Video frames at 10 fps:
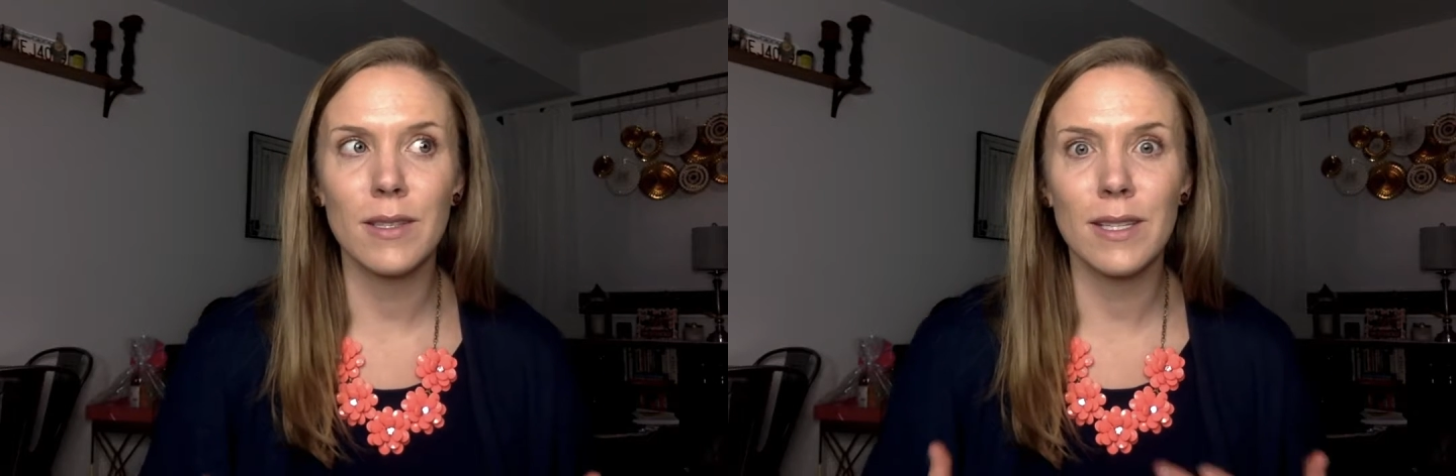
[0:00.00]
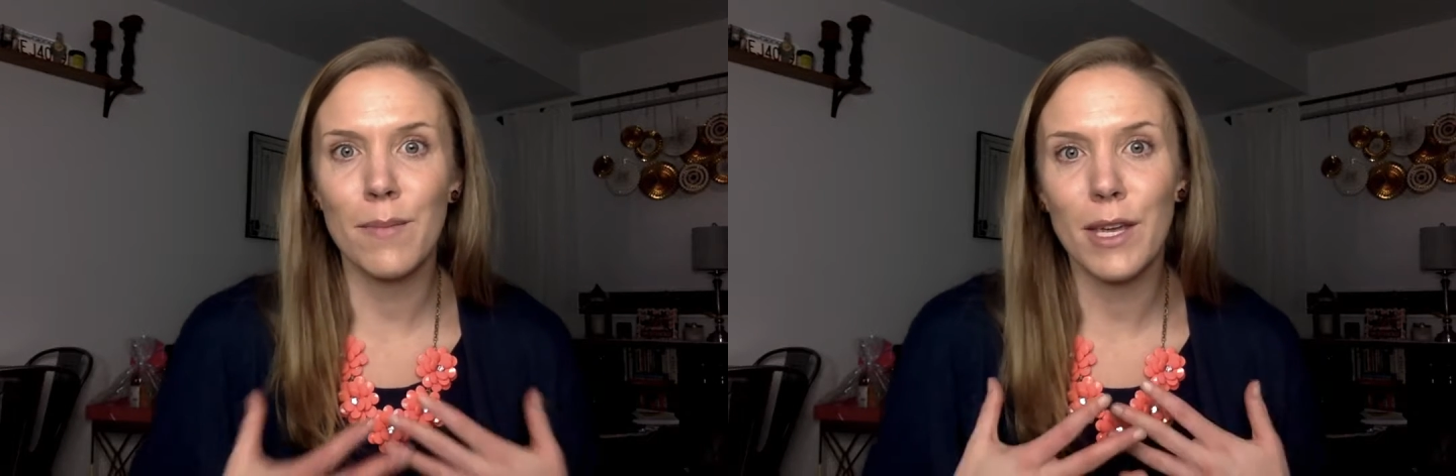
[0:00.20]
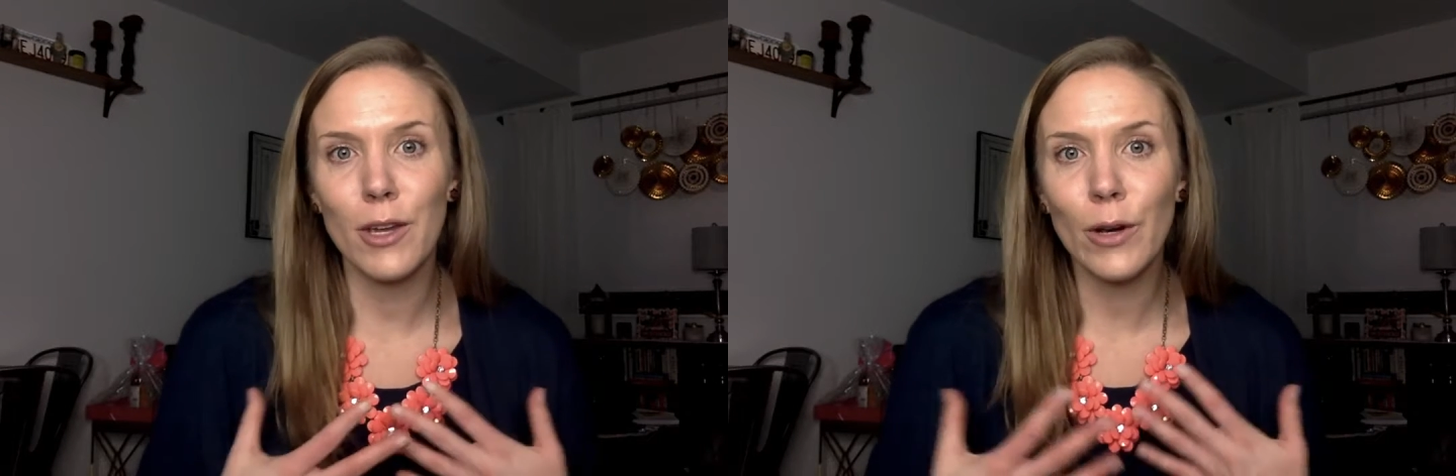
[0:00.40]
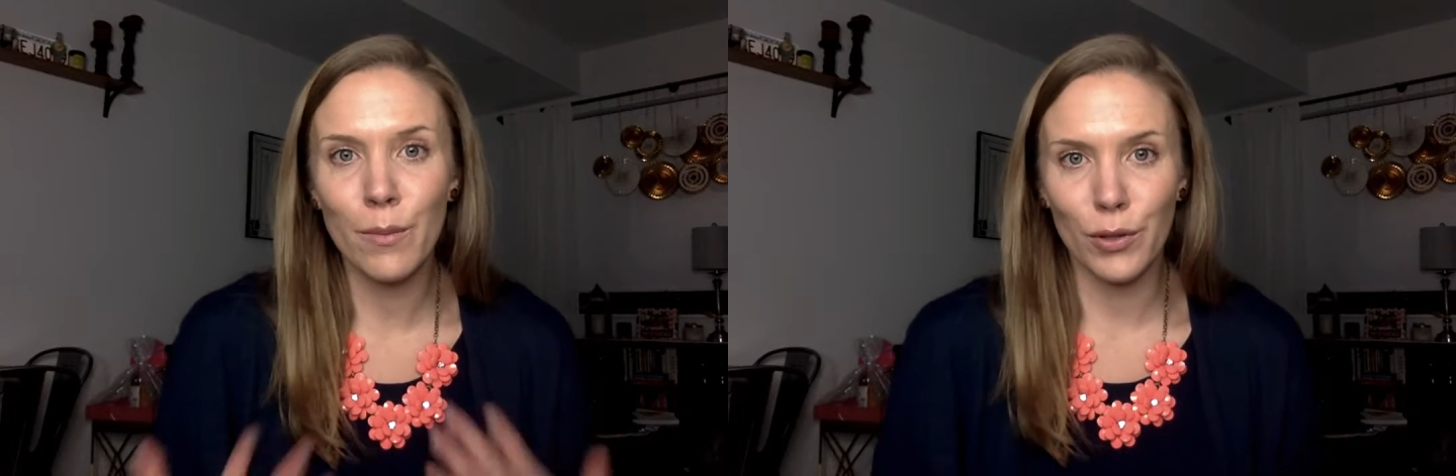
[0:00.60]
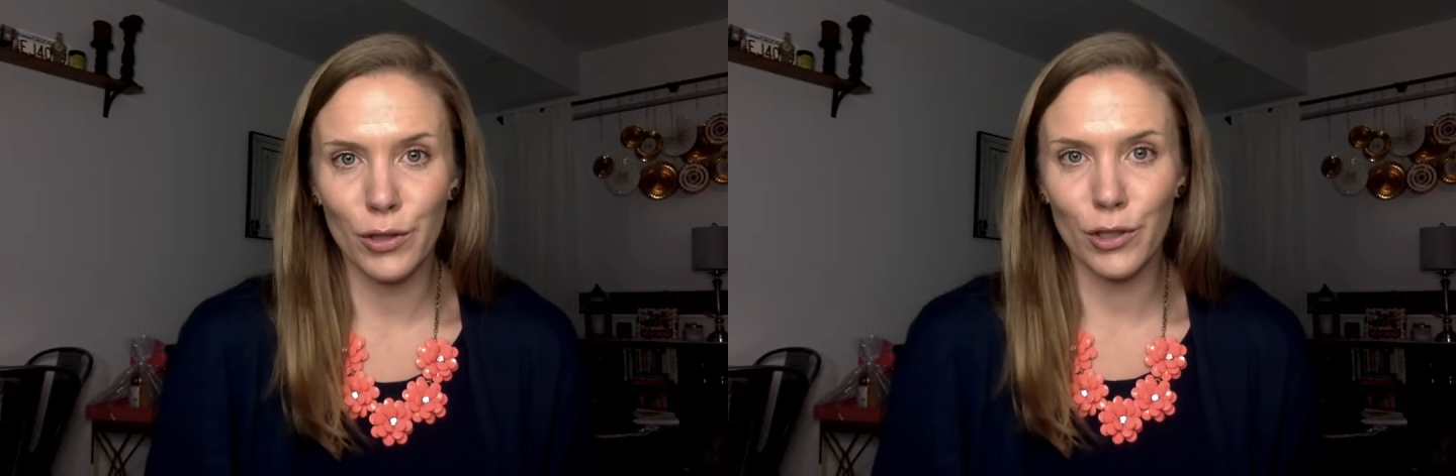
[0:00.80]
to me, you can
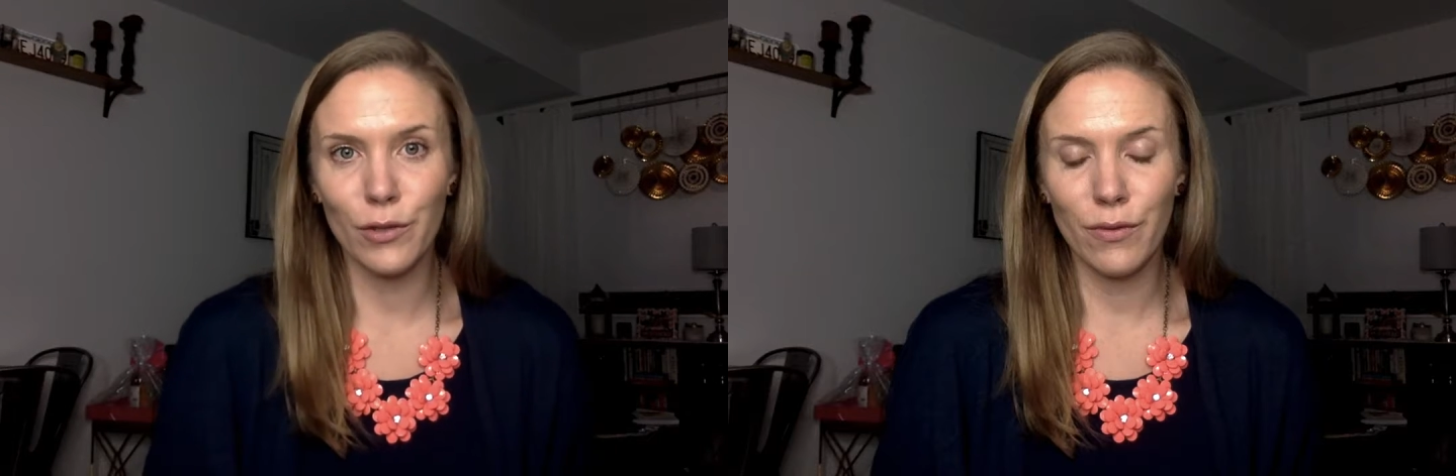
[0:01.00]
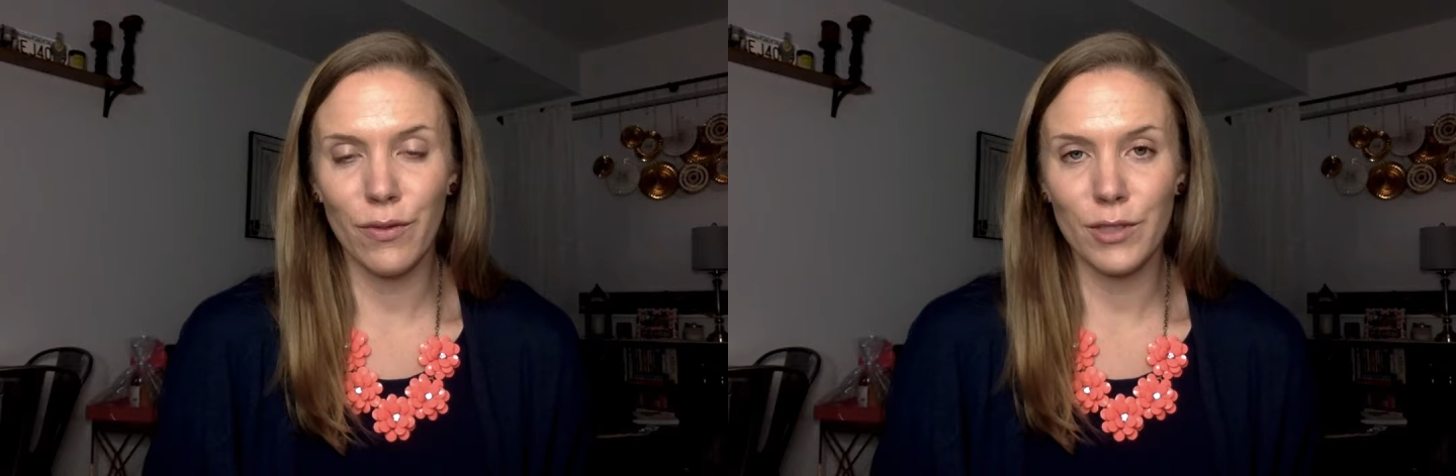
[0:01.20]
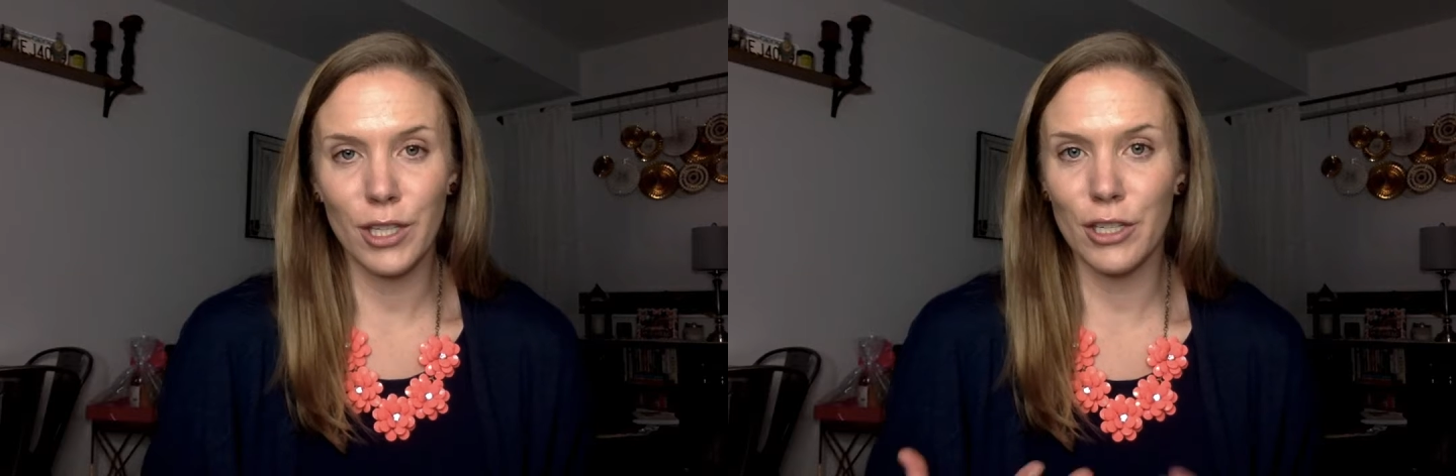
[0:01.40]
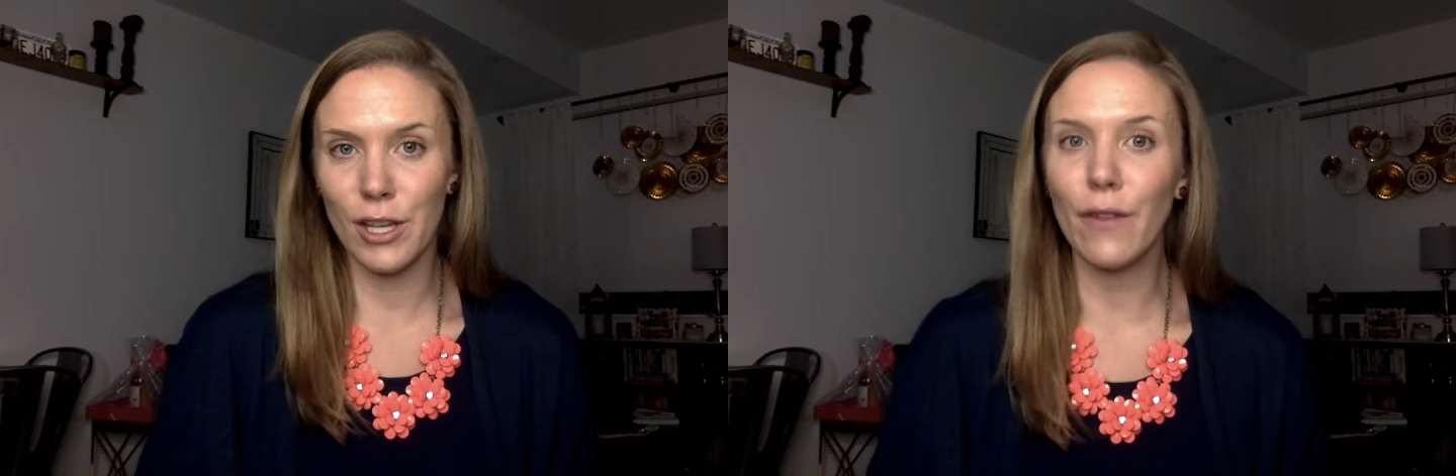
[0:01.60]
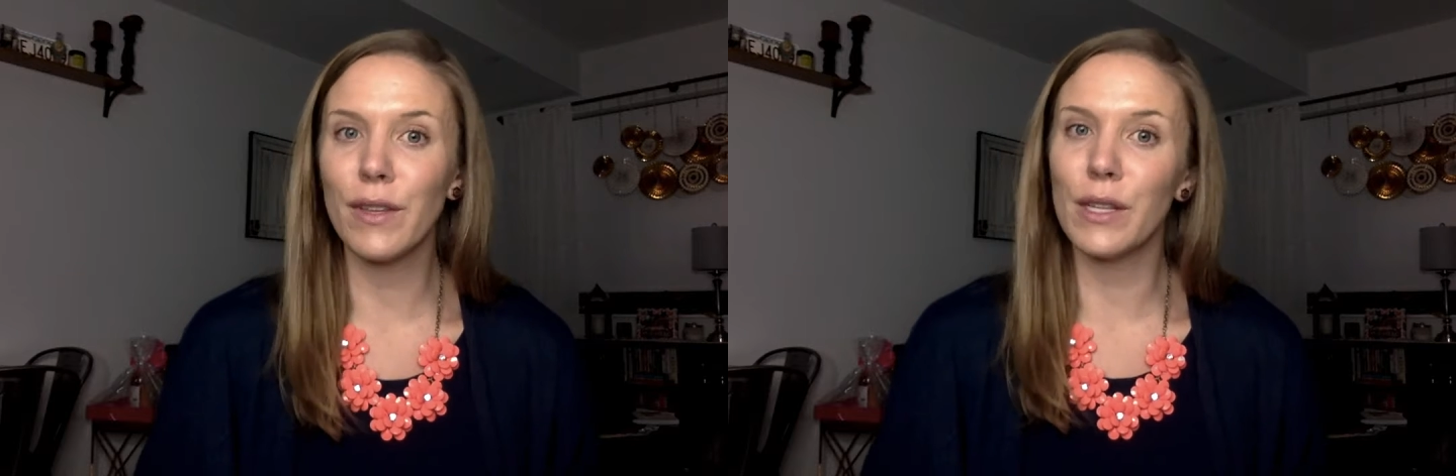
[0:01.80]
prove to yourself